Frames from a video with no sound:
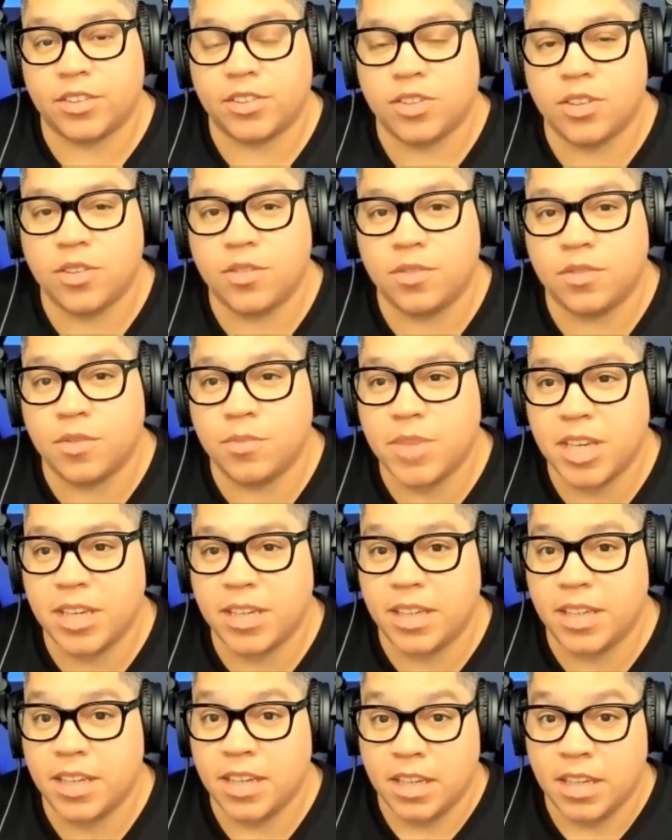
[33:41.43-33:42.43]
So for
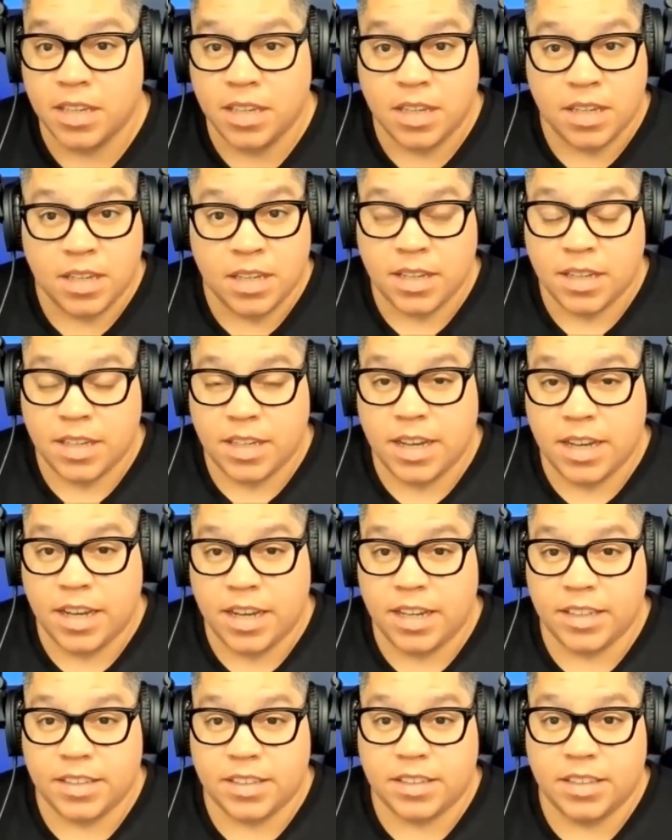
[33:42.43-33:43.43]
me, yeah,
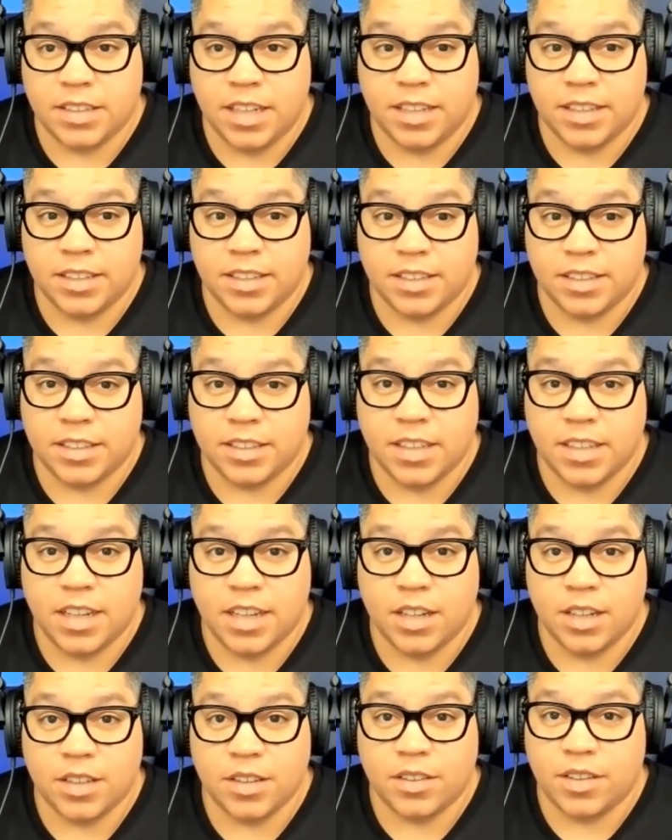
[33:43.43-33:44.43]
it's
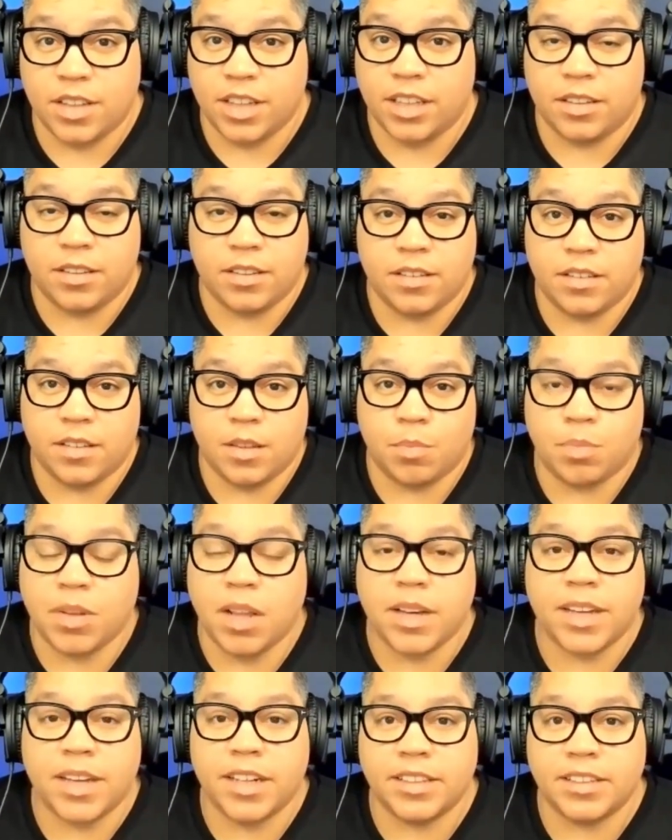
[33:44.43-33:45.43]
the
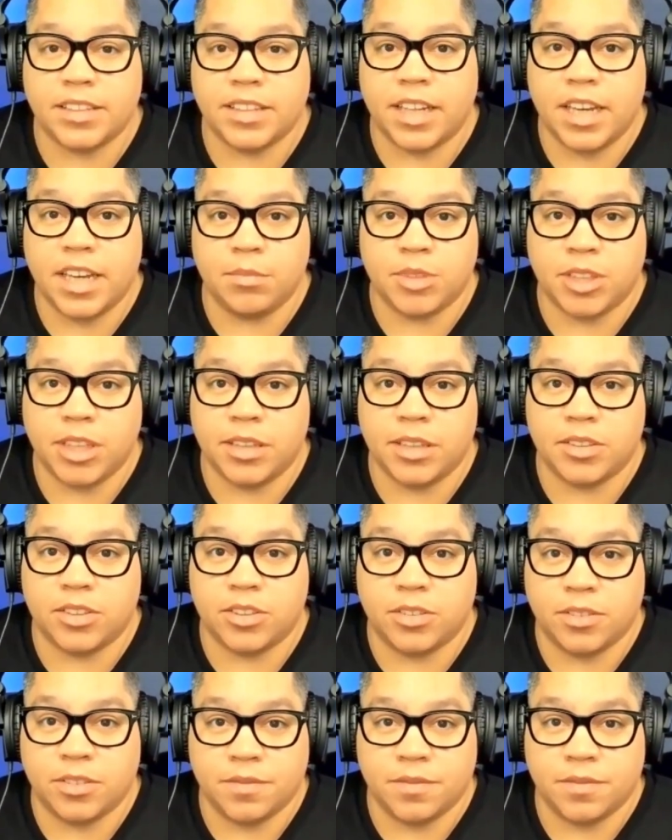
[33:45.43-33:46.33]
plugin is a game changer.